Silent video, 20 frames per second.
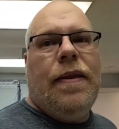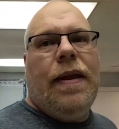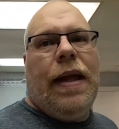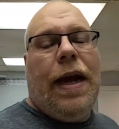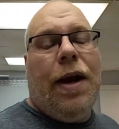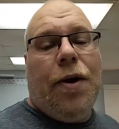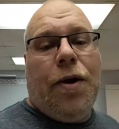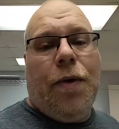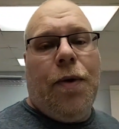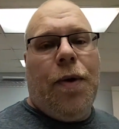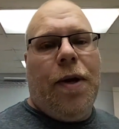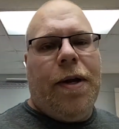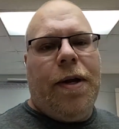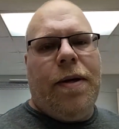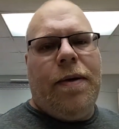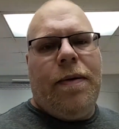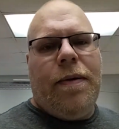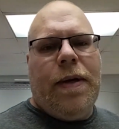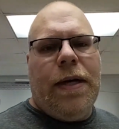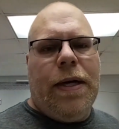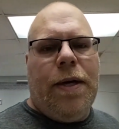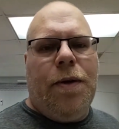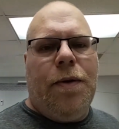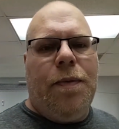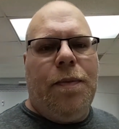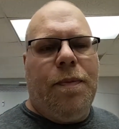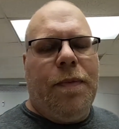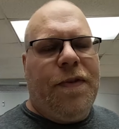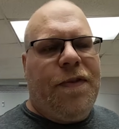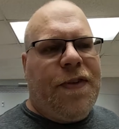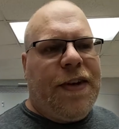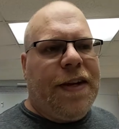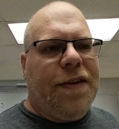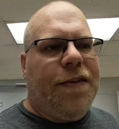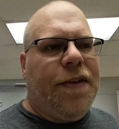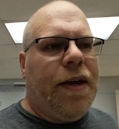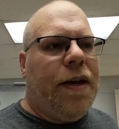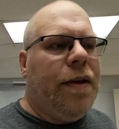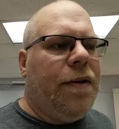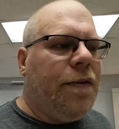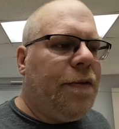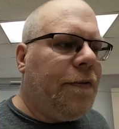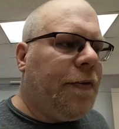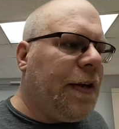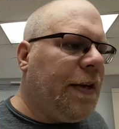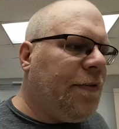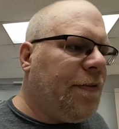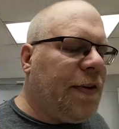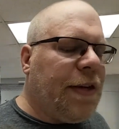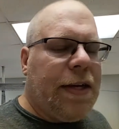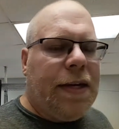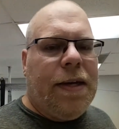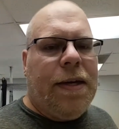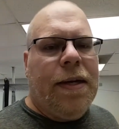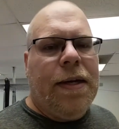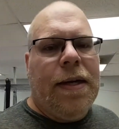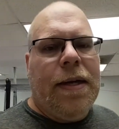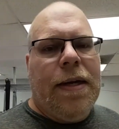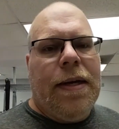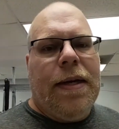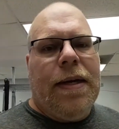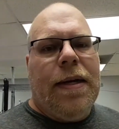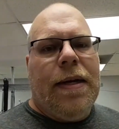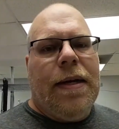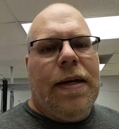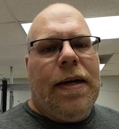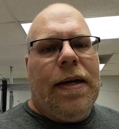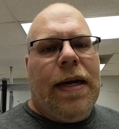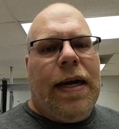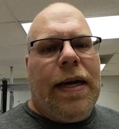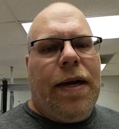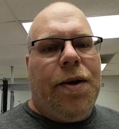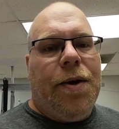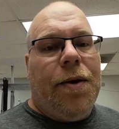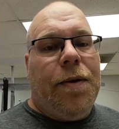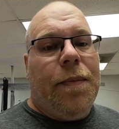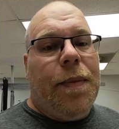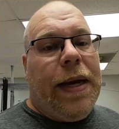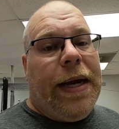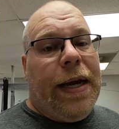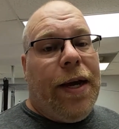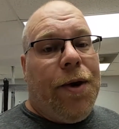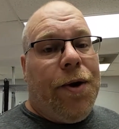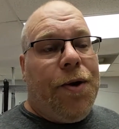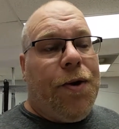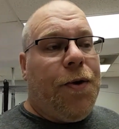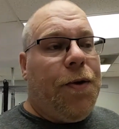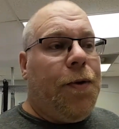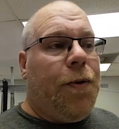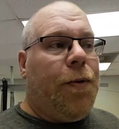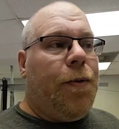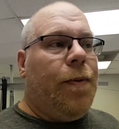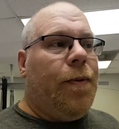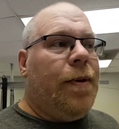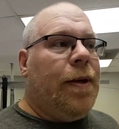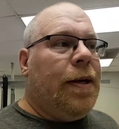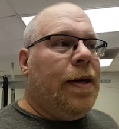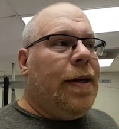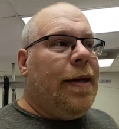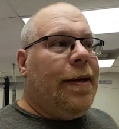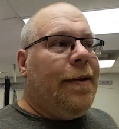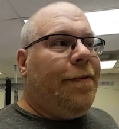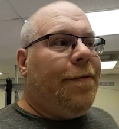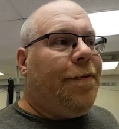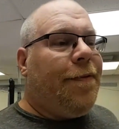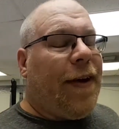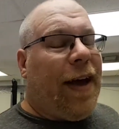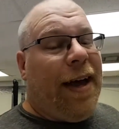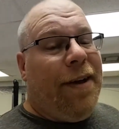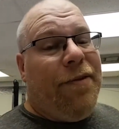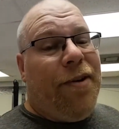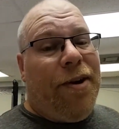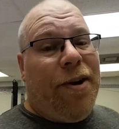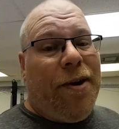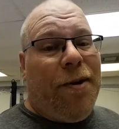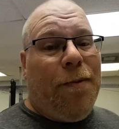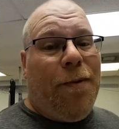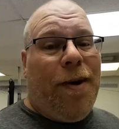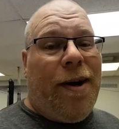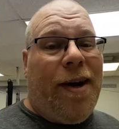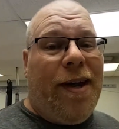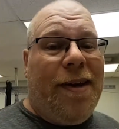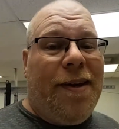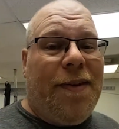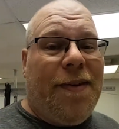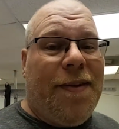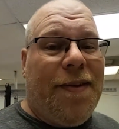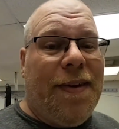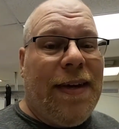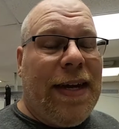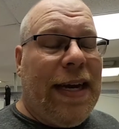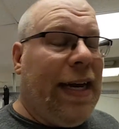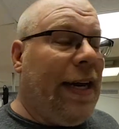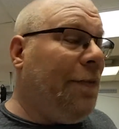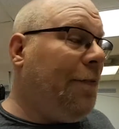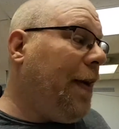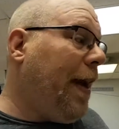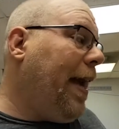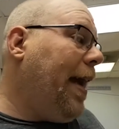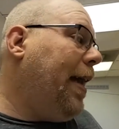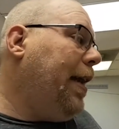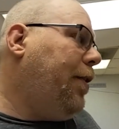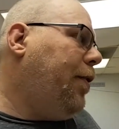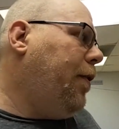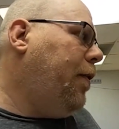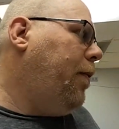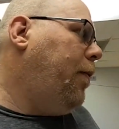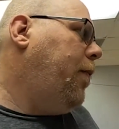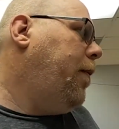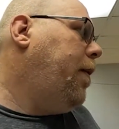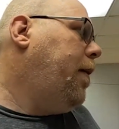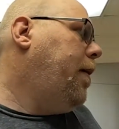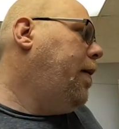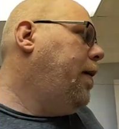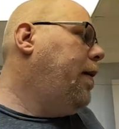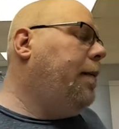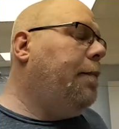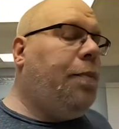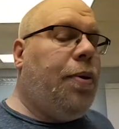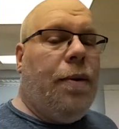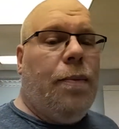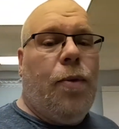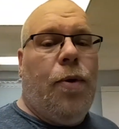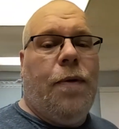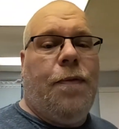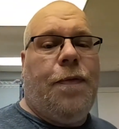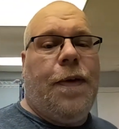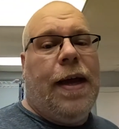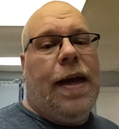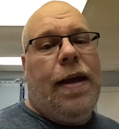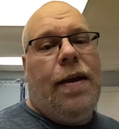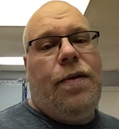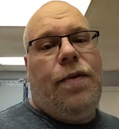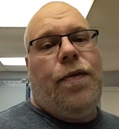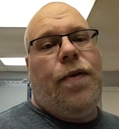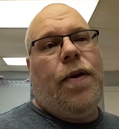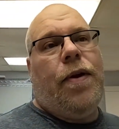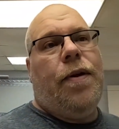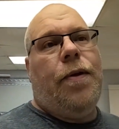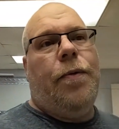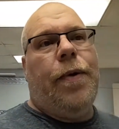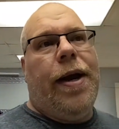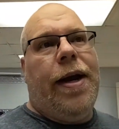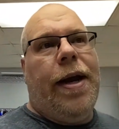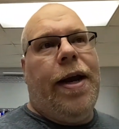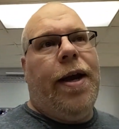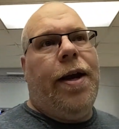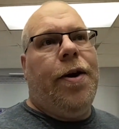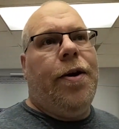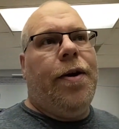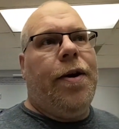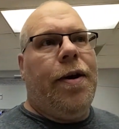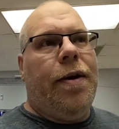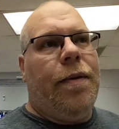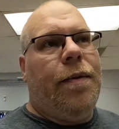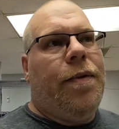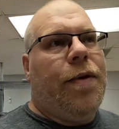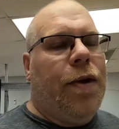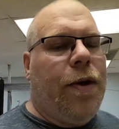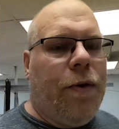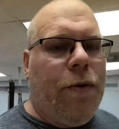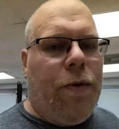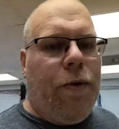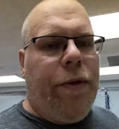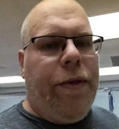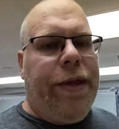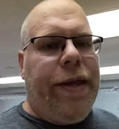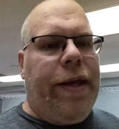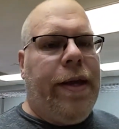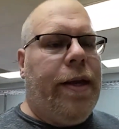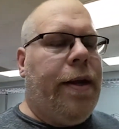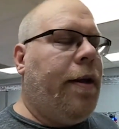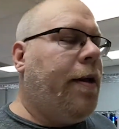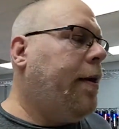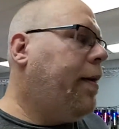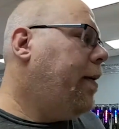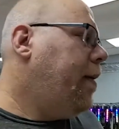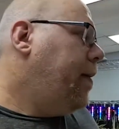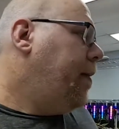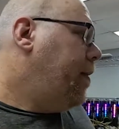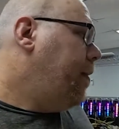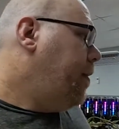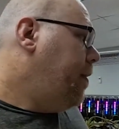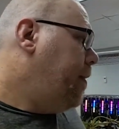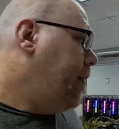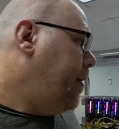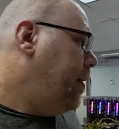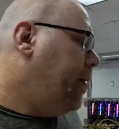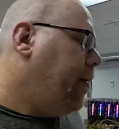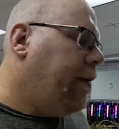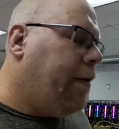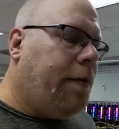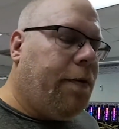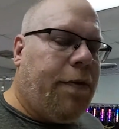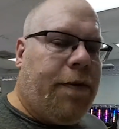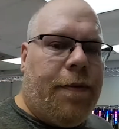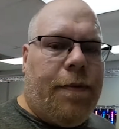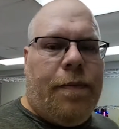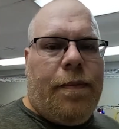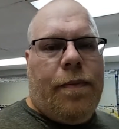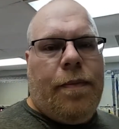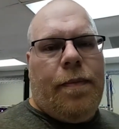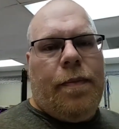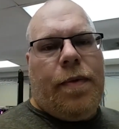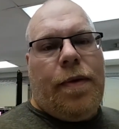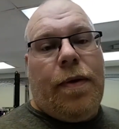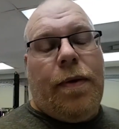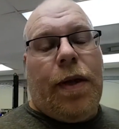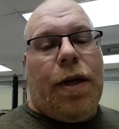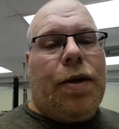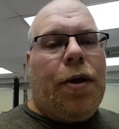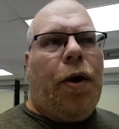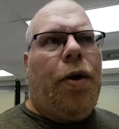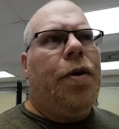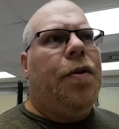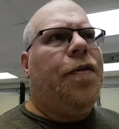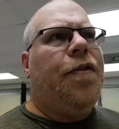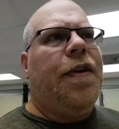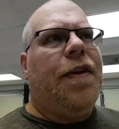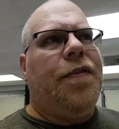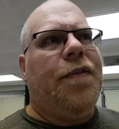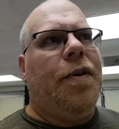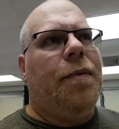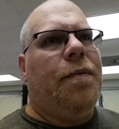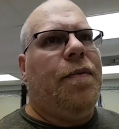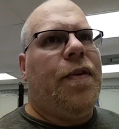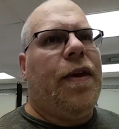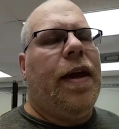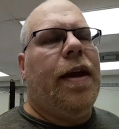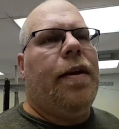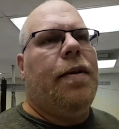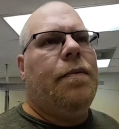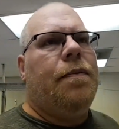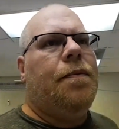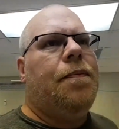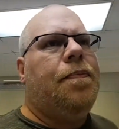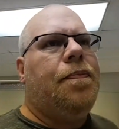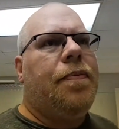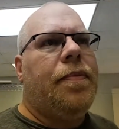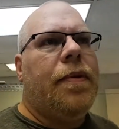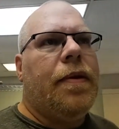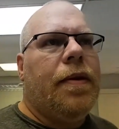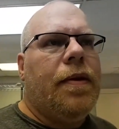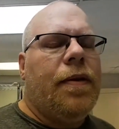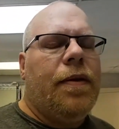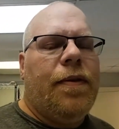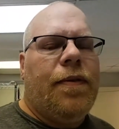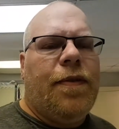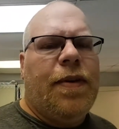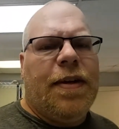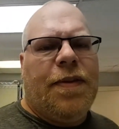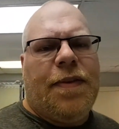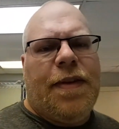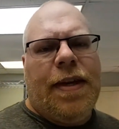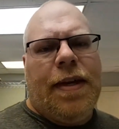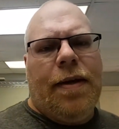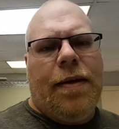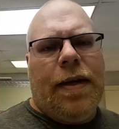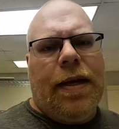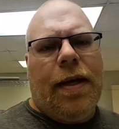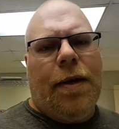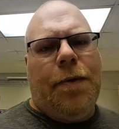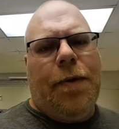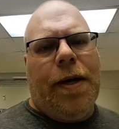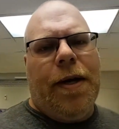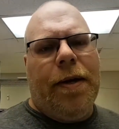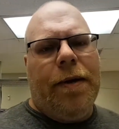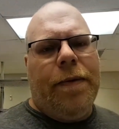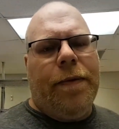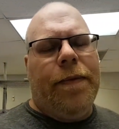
air cooling, you know, 6 tons of AC, and go to 500 watts, and if I had to put more fans on the radiator to cool the, you know, the total system's like 16 kilowatt.